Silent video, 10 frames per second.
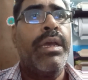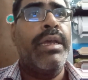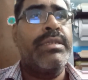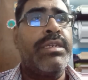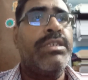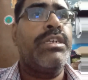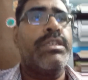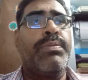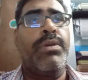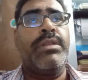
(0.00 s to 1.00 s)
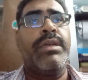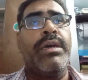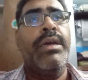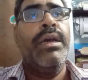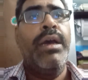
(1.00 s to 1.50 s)
essentials for
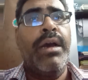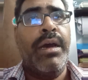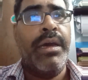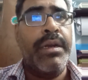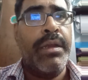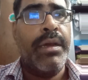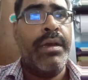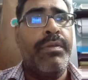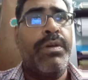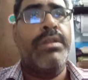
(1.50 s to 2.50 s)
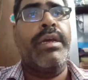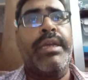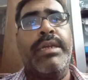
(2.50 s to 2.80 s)
the I